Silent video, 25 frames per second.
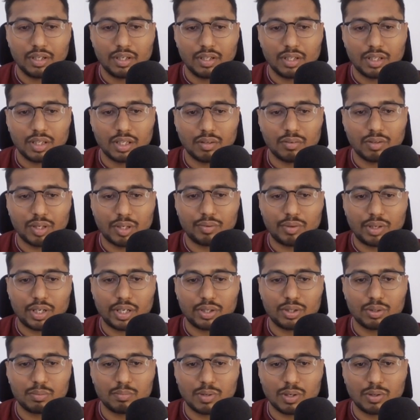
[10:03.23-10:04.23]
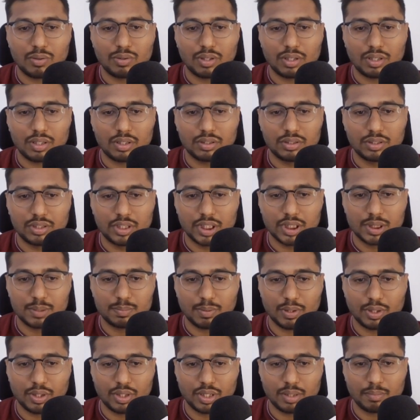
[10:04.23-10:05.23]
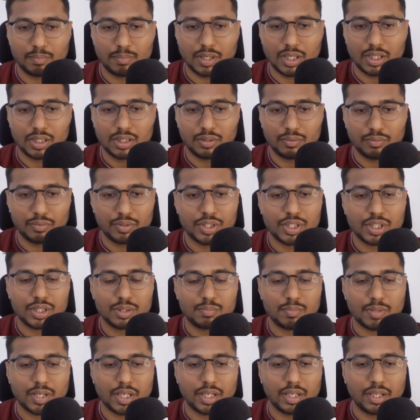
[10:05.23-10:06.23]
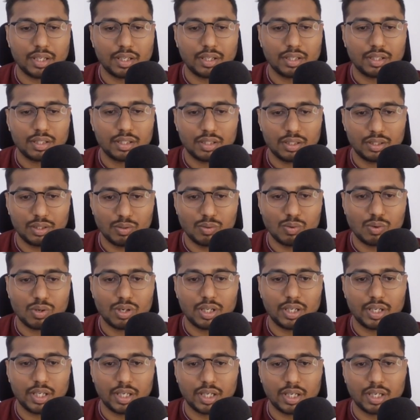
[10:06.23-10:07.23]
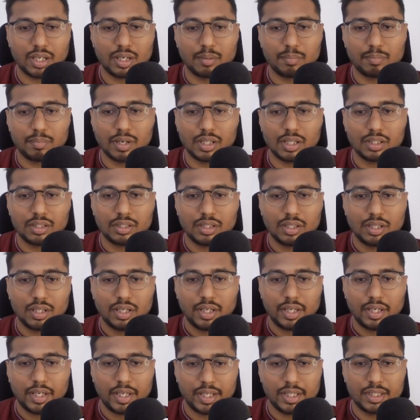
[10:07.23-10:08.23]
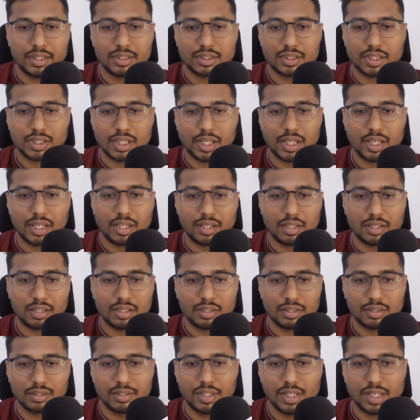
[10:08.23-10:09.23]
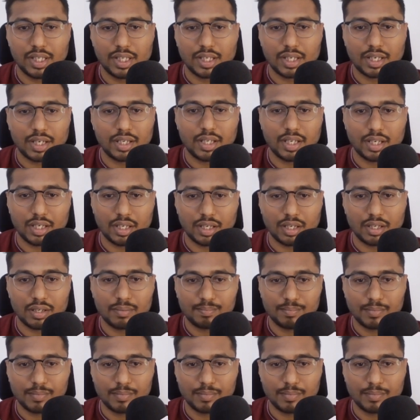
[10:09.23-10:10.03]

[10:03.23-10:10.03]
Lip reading: now I would like to mount this particular path, which is my local directory path, inside the container.